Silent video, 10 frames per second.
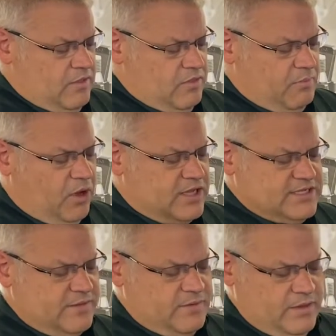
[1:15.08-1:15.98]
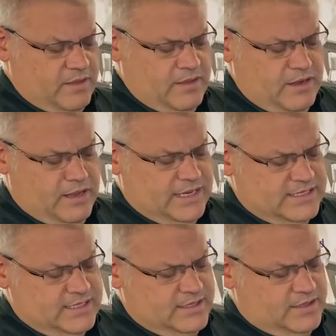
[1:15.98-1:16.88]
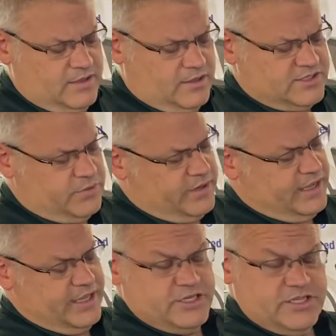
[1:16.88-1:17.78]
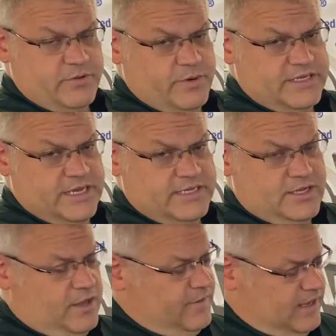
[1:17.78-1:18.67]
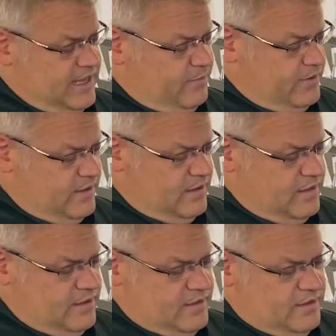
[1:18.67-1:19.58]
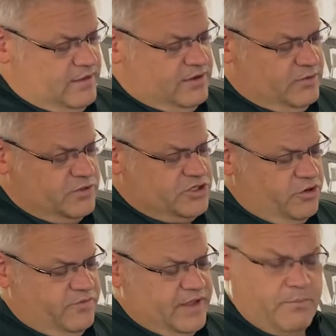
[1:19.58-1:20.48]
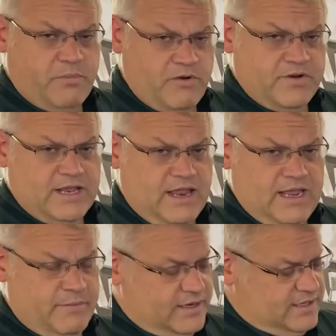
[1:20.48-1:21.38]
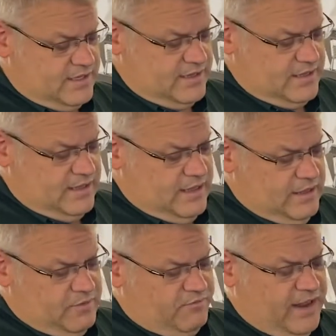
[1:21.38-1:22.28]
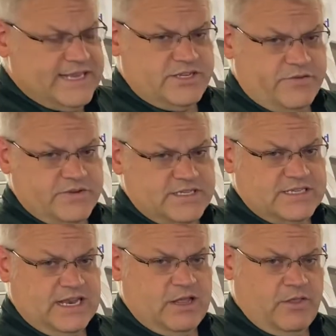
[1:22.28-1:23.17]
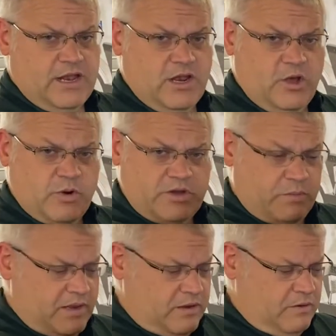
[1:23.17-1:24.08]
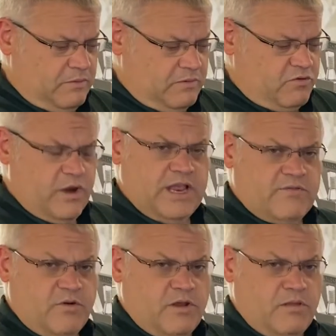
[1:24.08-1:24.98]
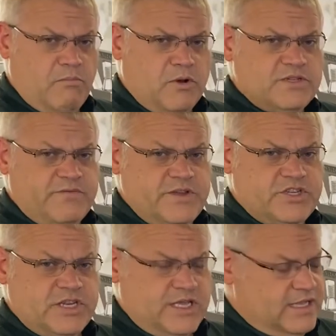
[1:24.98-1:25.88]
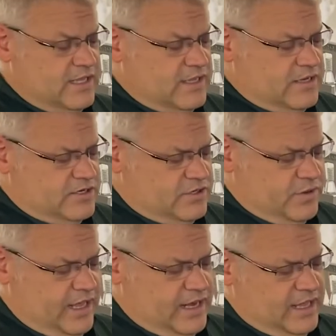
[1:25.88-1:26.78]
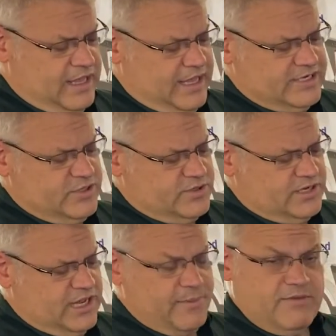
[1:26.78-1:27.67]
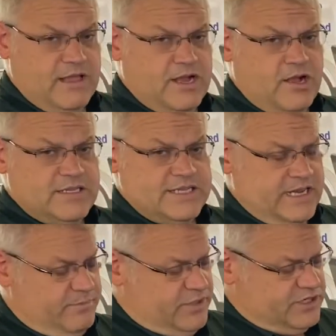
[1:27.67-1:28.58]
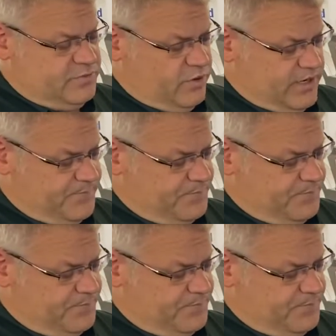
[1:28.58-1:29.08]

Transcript: The boss on the nut also engages the recess on the clamp to ensure you've got perfect alignment. The flat surfaces allow that load to be transferred most efficiently to, again, engage those clamps, not causing any pinch point.